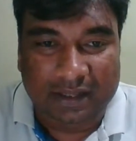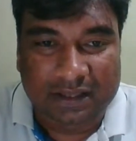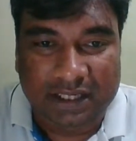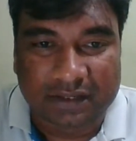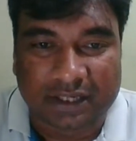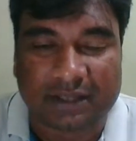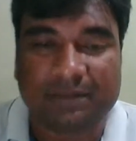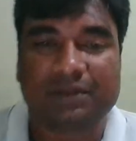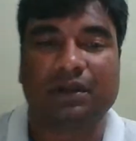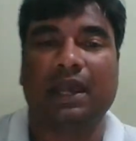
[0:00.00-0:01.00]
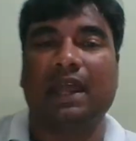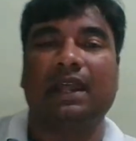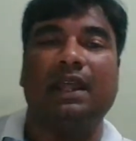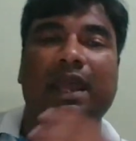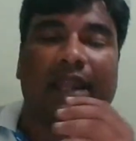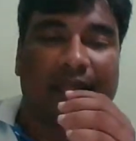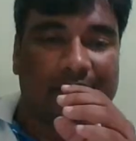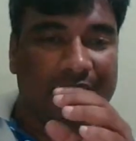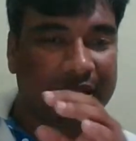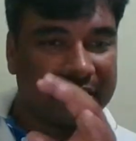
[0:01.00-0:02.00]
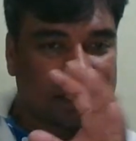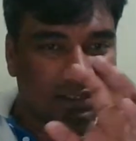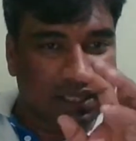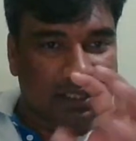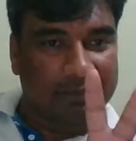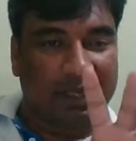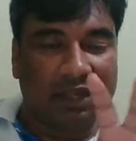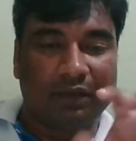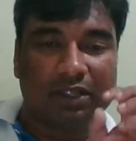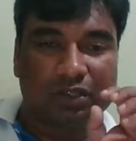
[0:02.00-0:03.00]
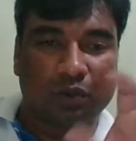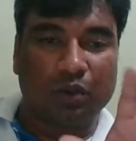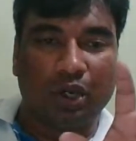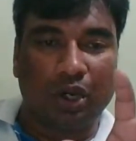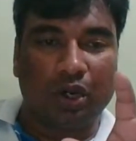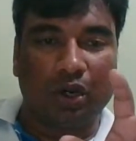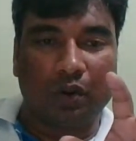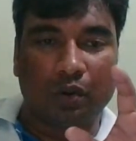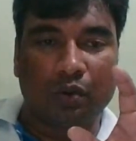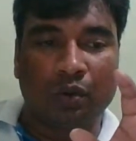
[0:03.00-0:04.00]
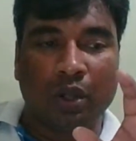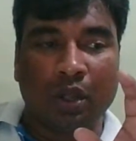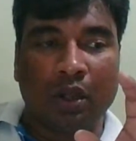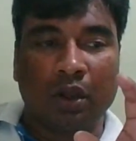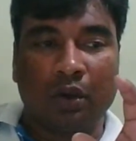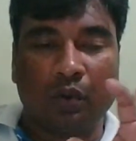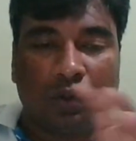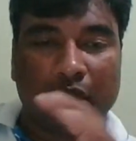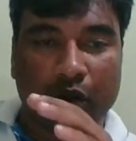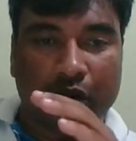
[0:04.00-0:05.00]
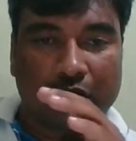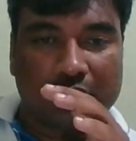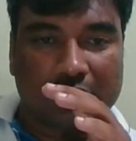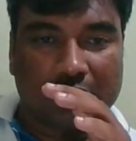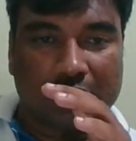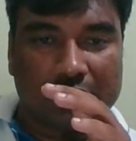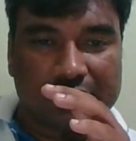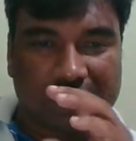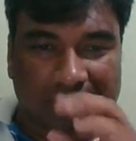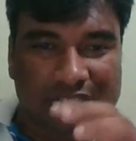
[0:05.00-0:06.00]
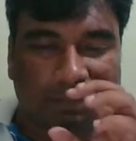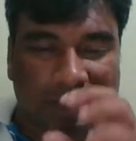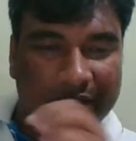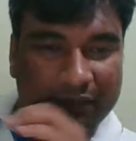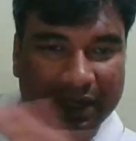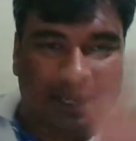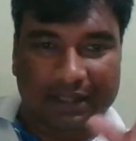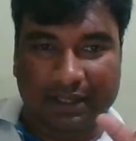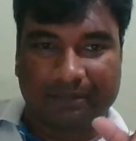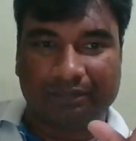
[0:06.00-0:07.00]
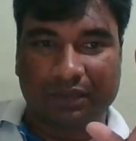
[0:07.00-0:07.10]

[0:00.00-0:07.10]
theory. So these are the believers who don't just believe in anything.